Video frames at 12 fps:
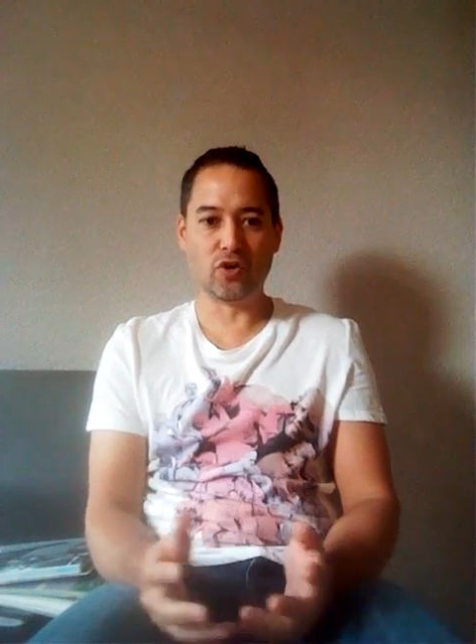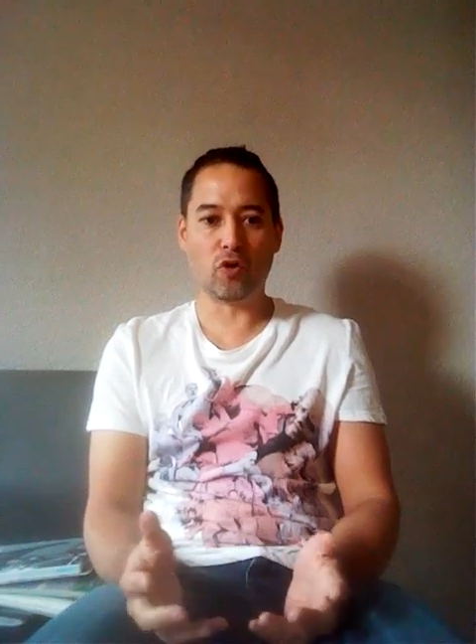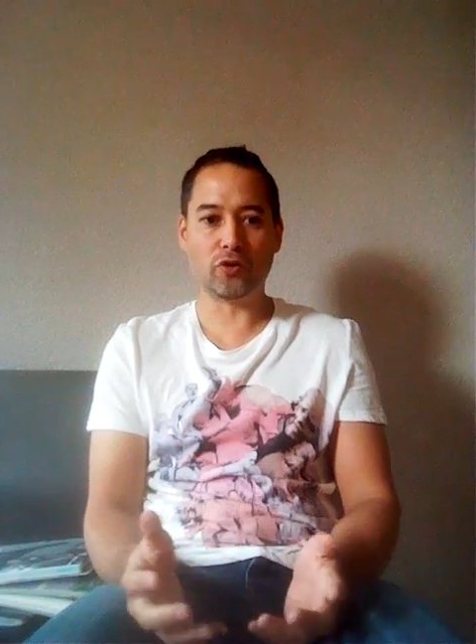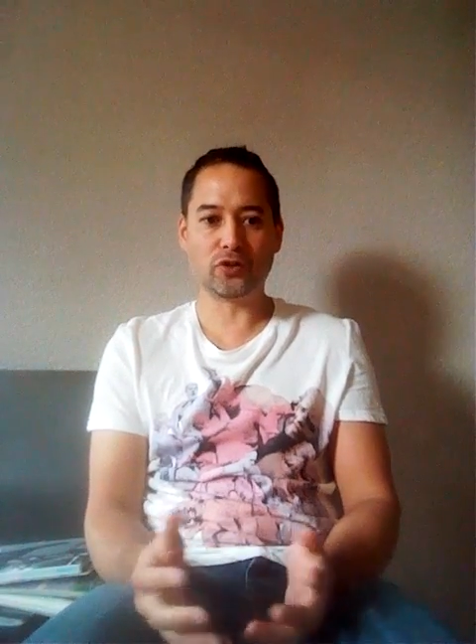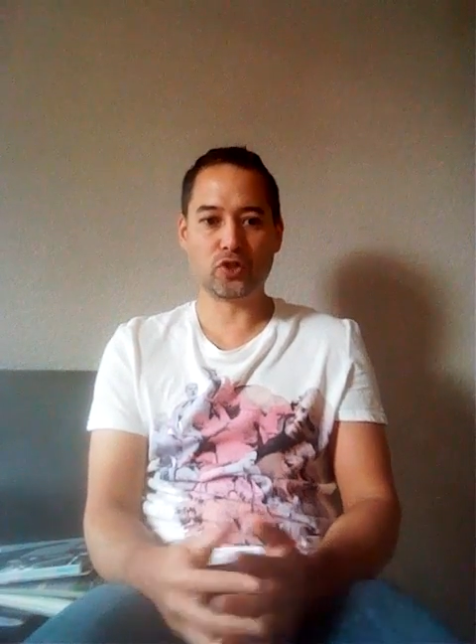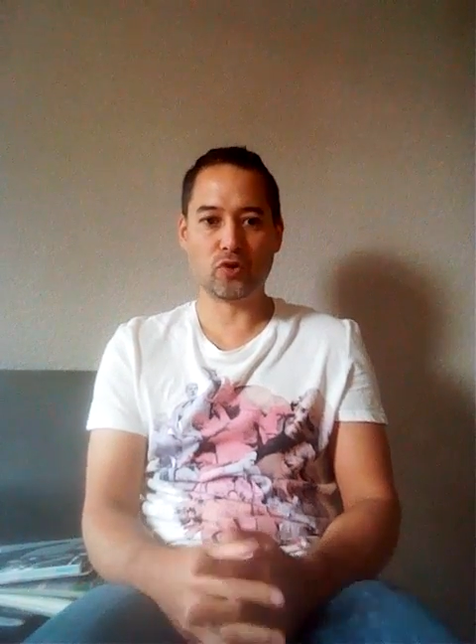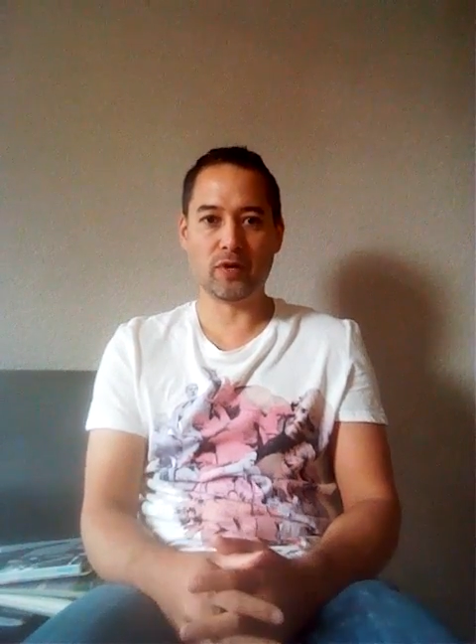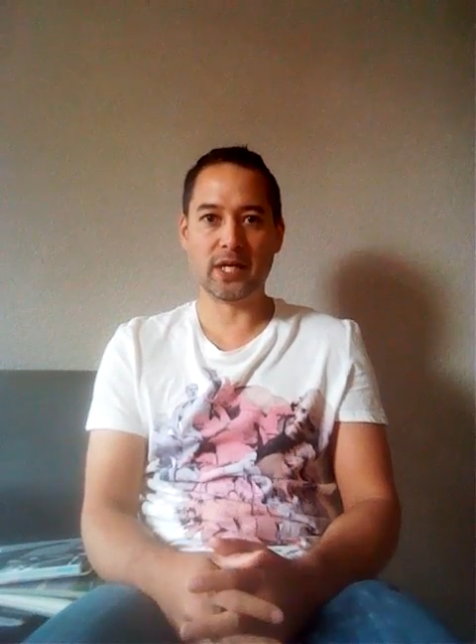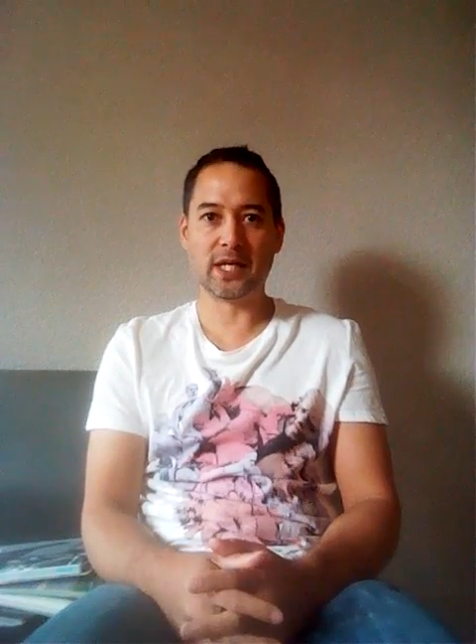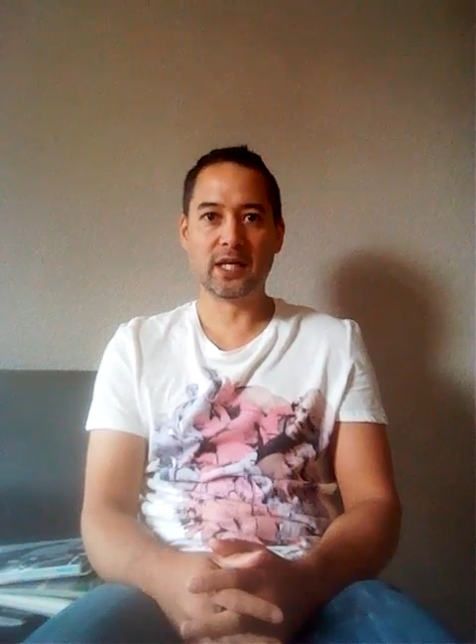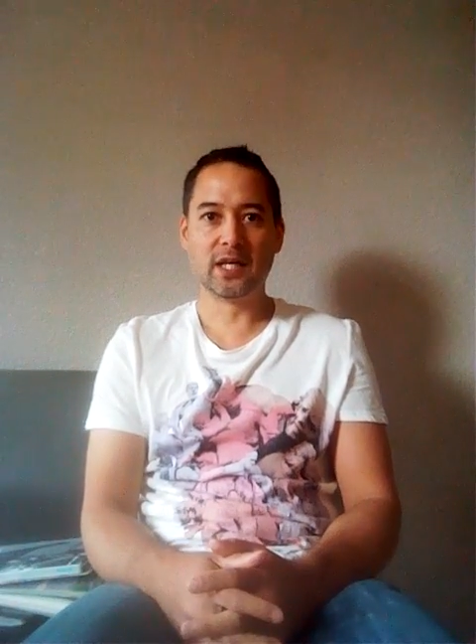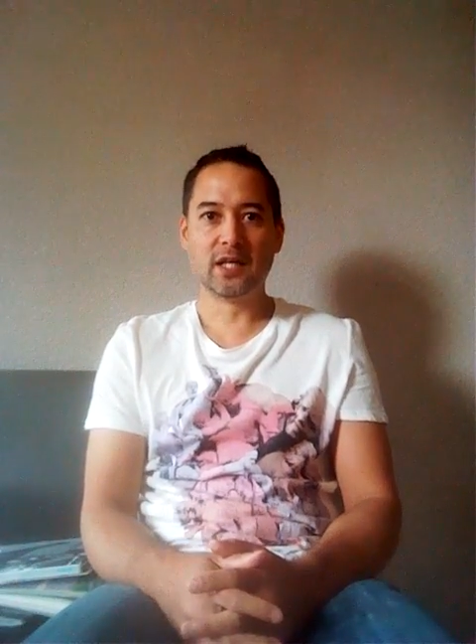
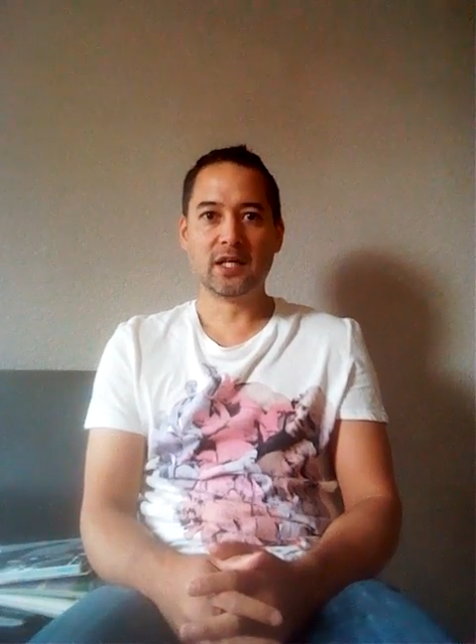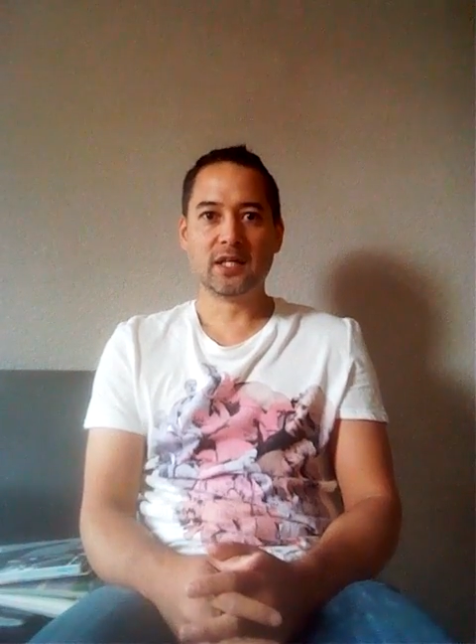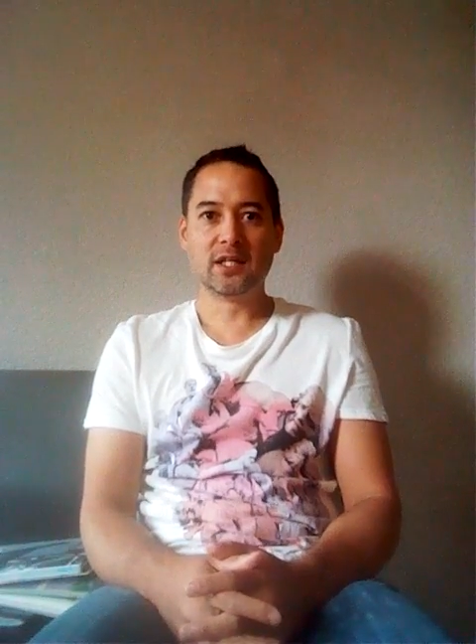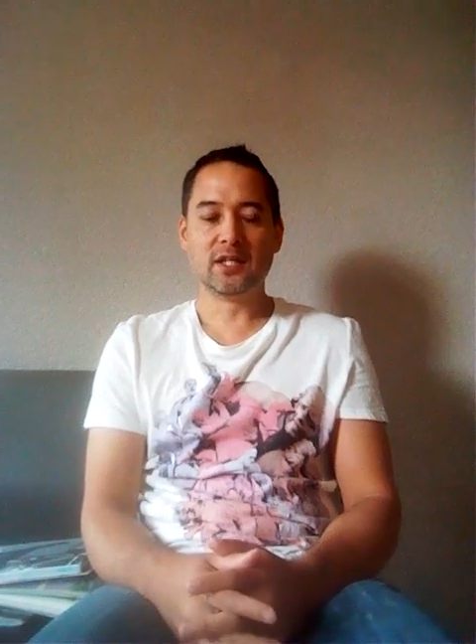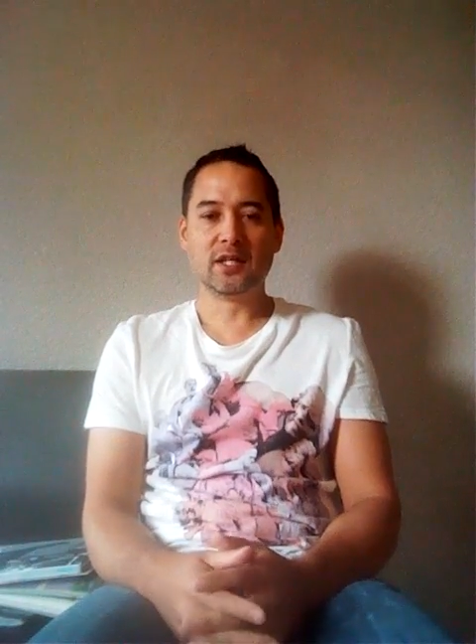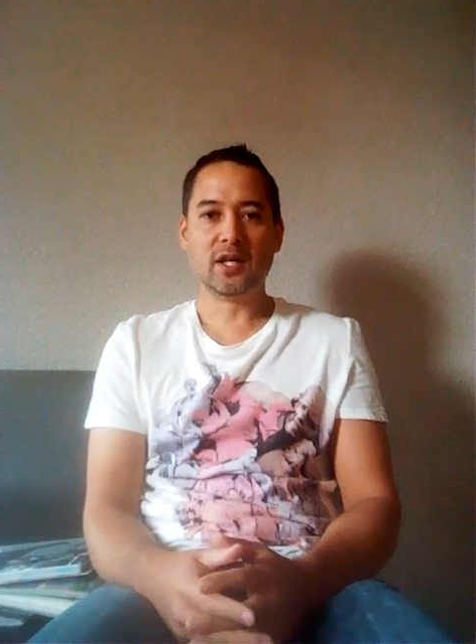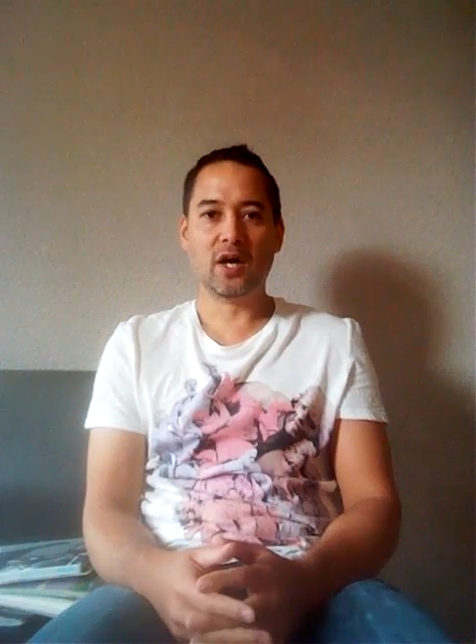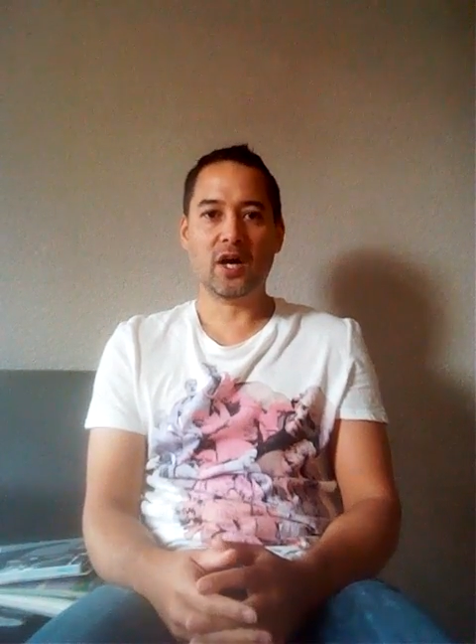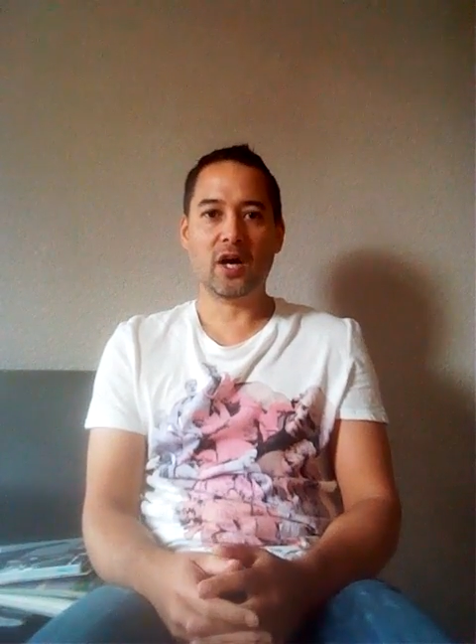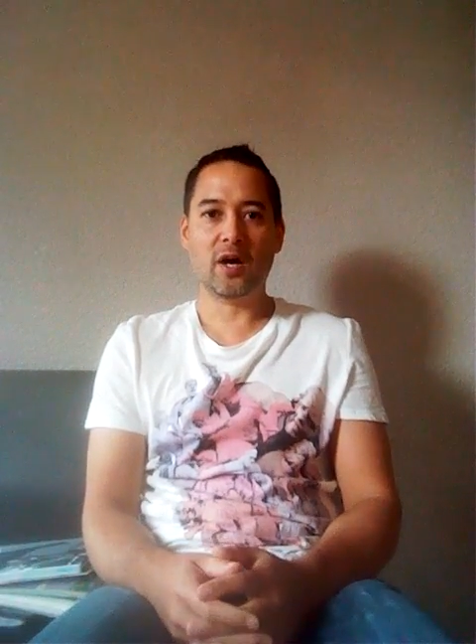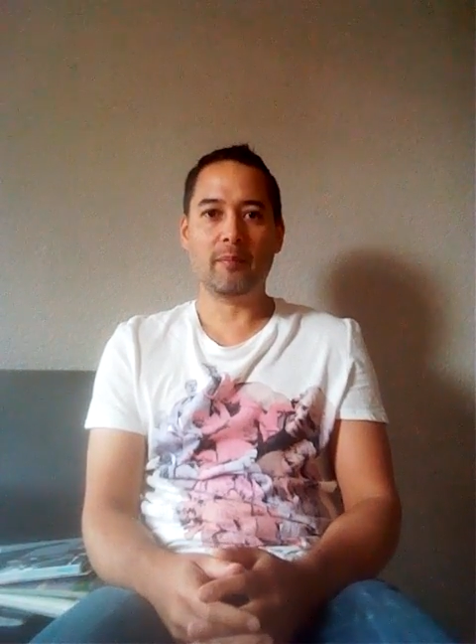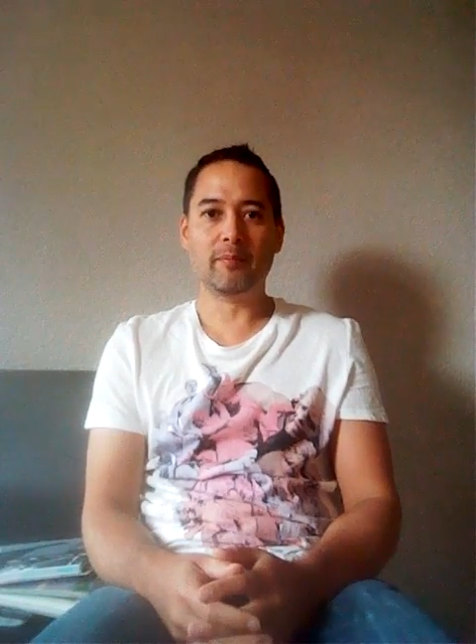auditory
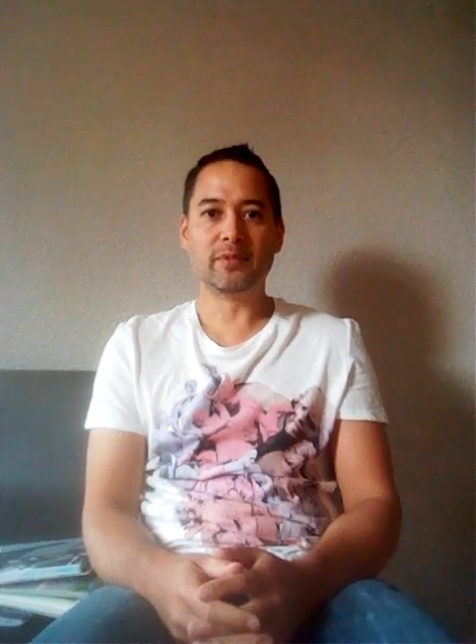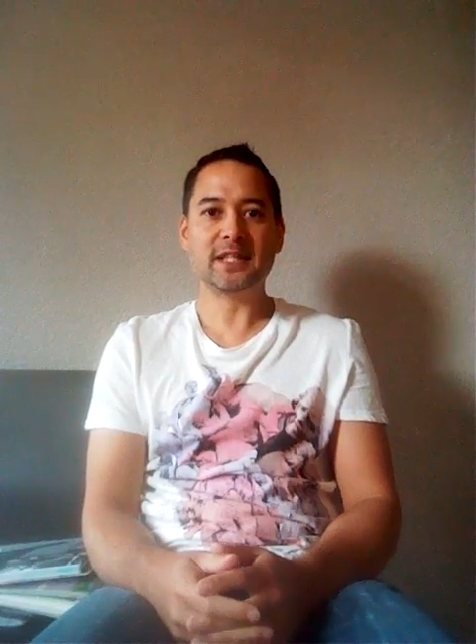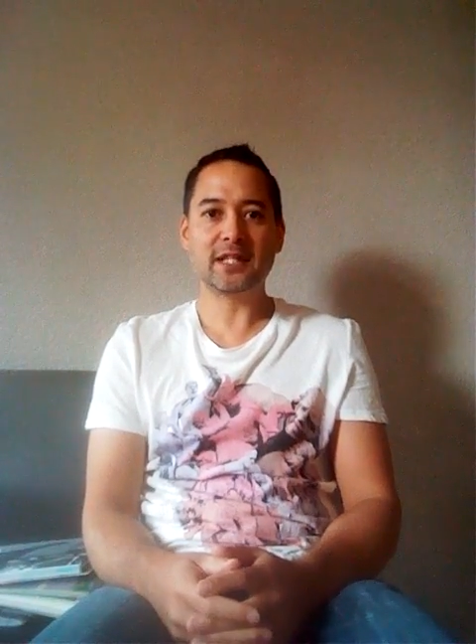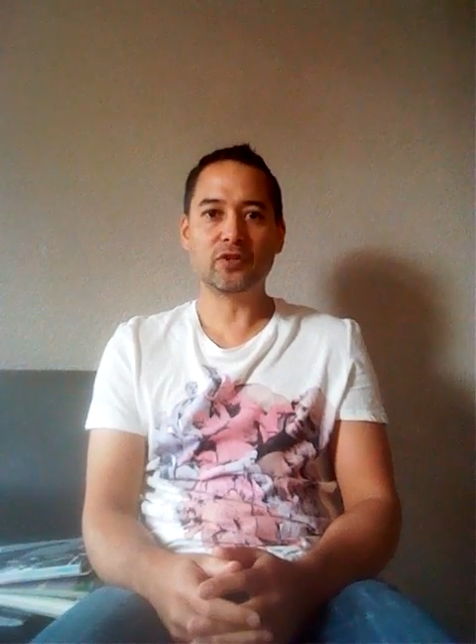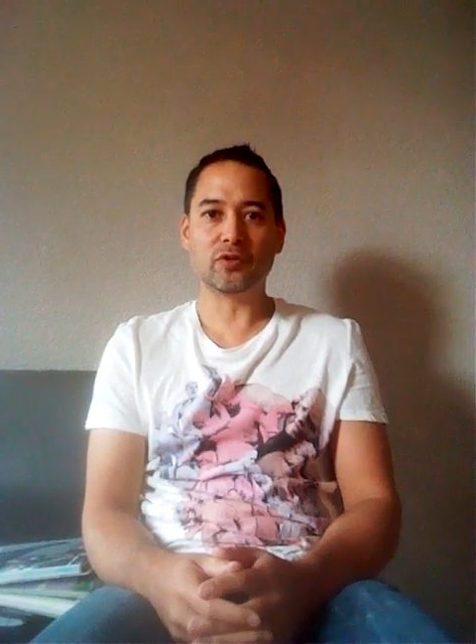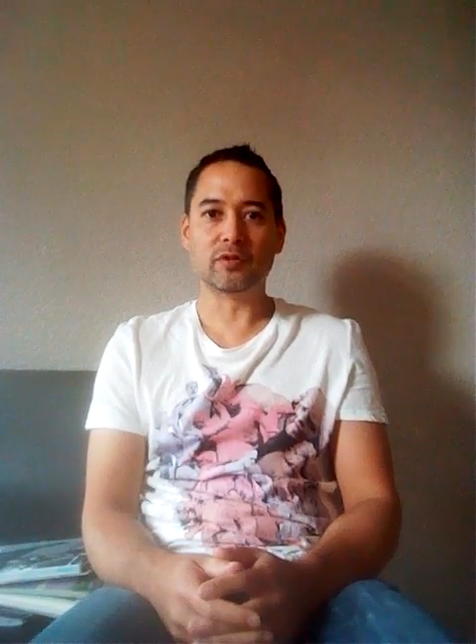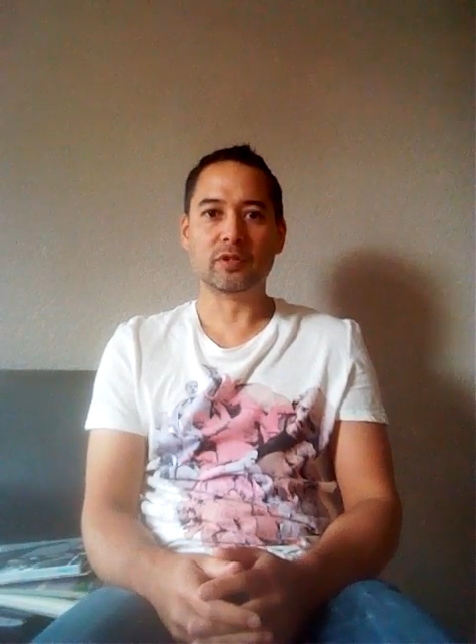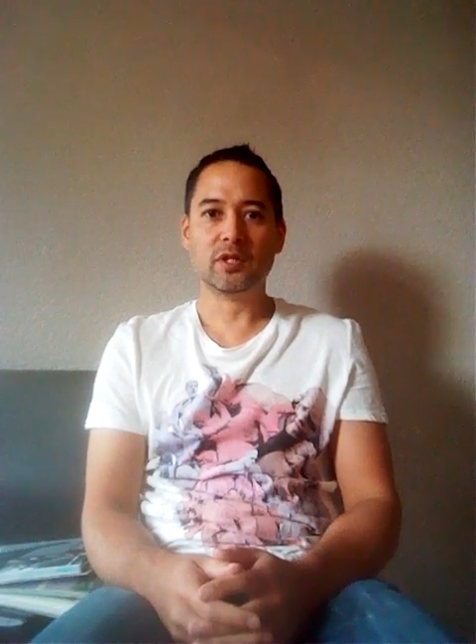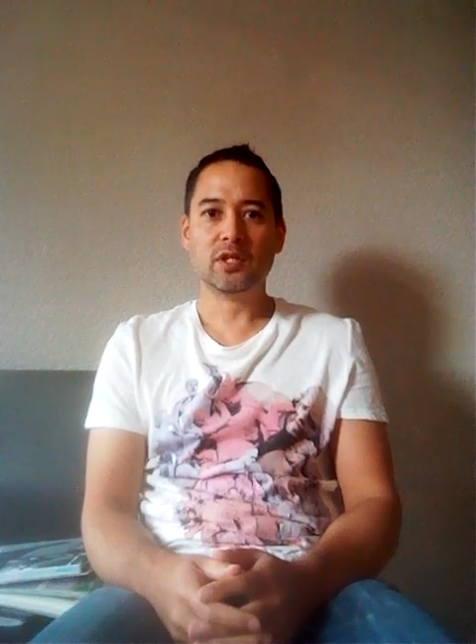signal.